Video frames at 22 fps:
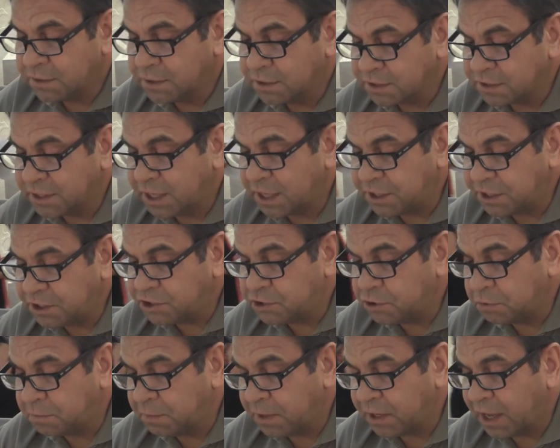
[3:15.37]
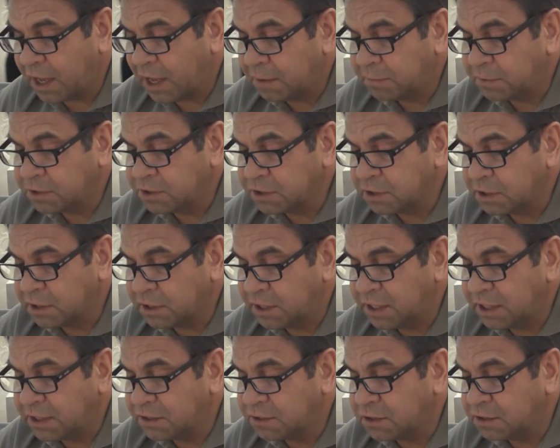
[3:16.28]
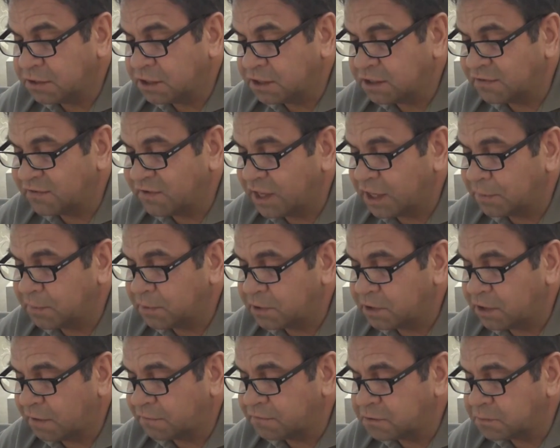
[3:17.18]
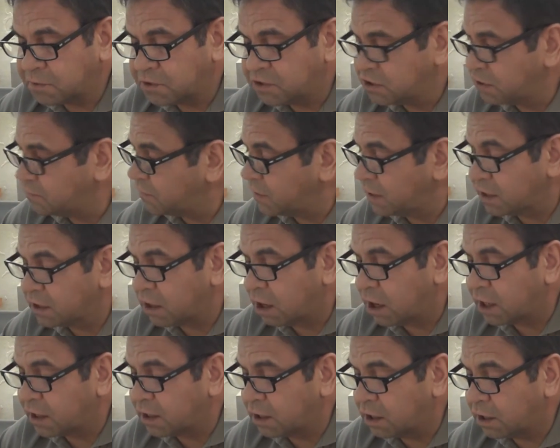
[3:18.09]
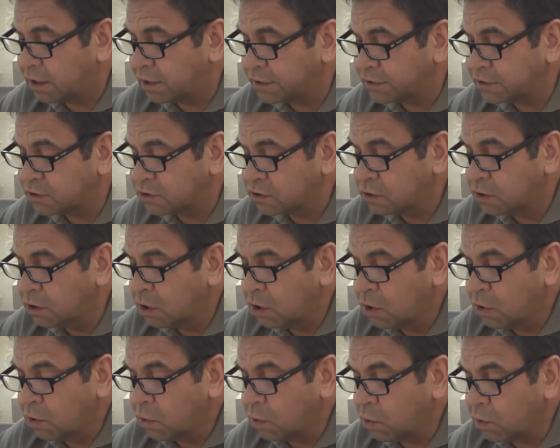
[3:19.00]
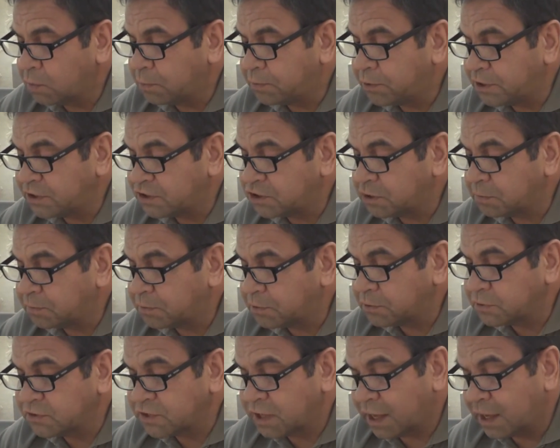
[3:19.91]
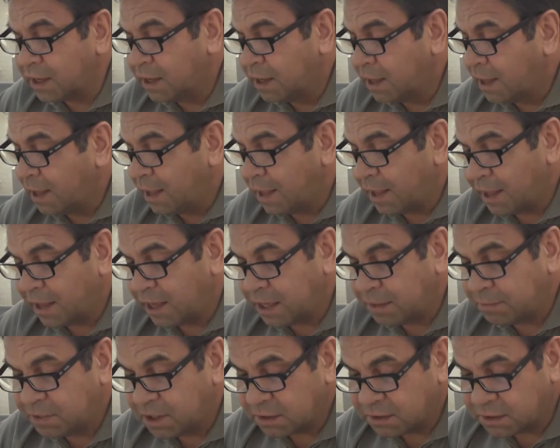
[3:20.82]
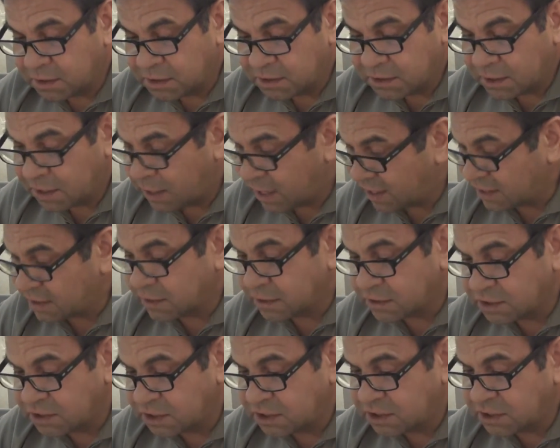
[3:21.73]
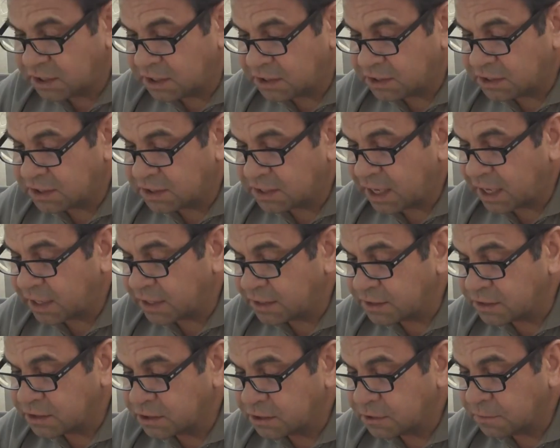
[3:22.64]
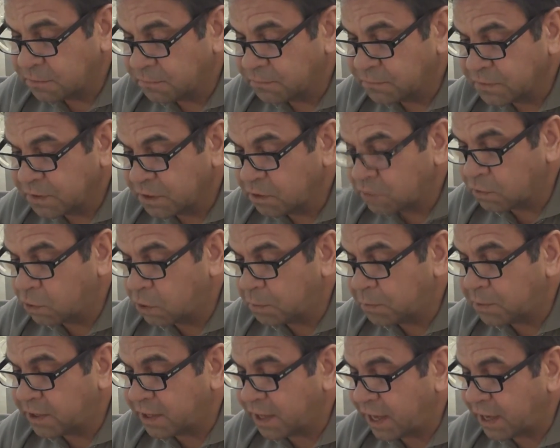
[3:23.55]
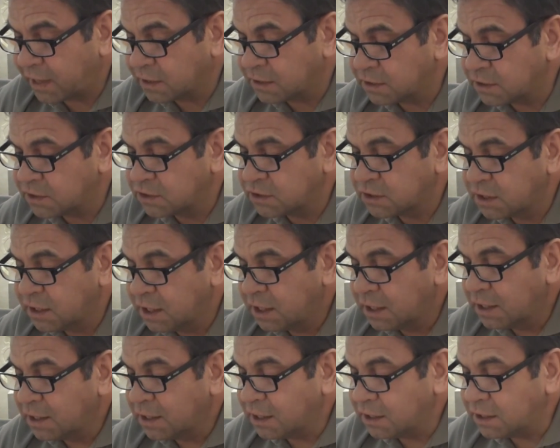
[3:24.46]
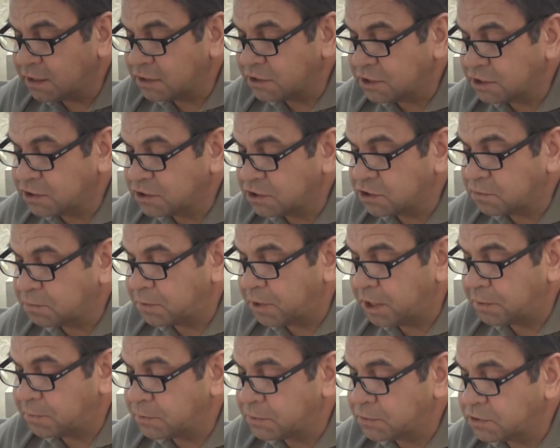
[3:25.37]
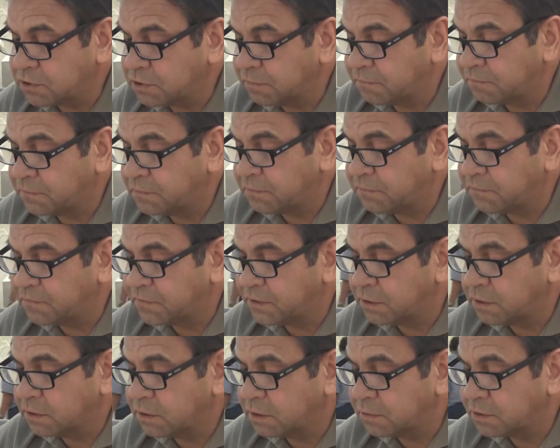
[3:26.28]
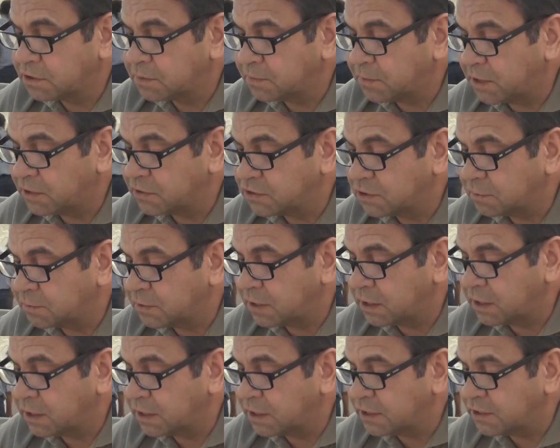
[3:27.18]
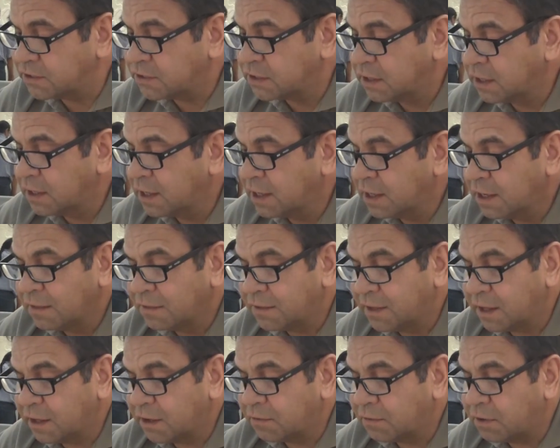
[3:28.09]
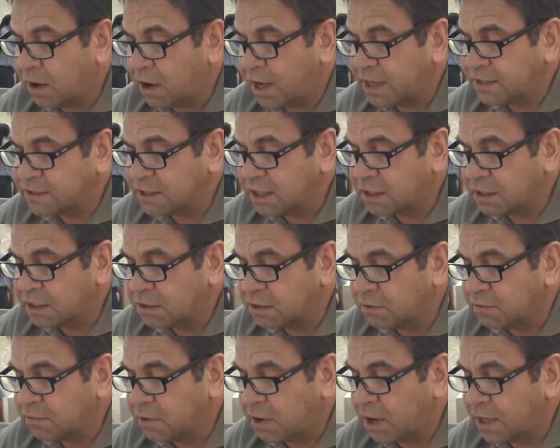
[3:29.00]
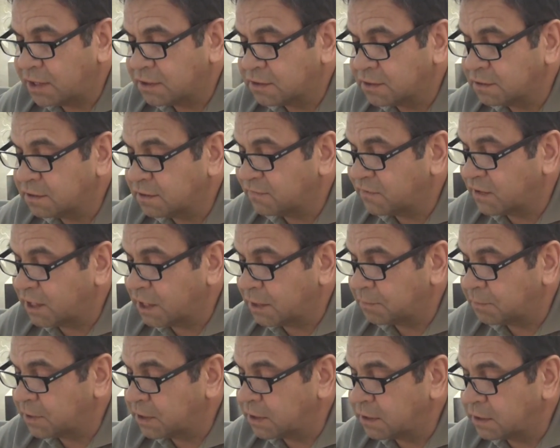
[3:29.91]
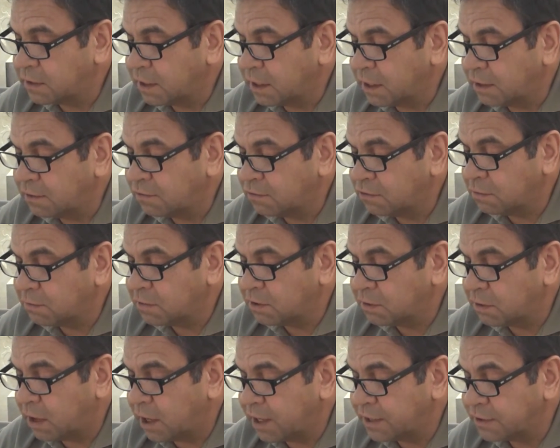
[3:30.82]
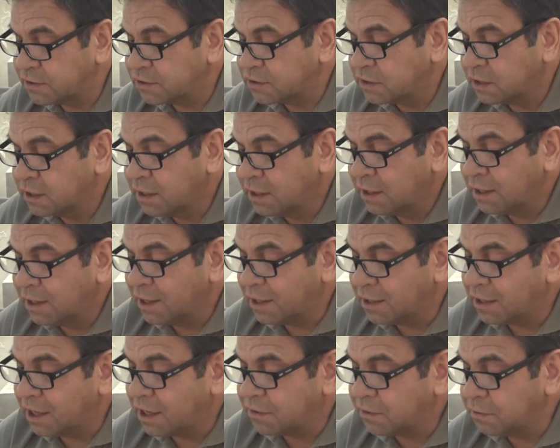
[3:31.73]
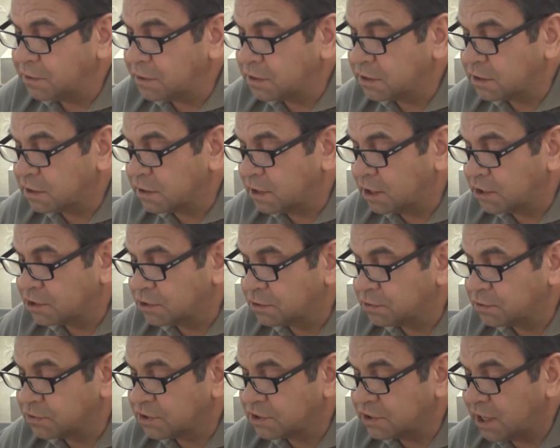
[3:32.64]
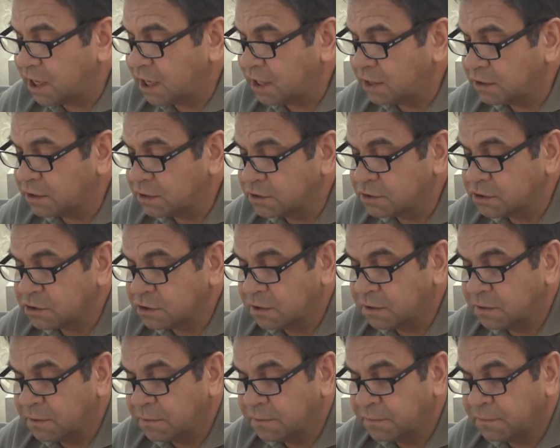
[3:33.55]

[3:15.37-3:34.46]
The study should be able to lead to the development of specific guidelines or principles aimed at assisting states, corporate actors and Indigenous peoples to fulfil the responsibilities that arise under the right to development and human rights and other international standards.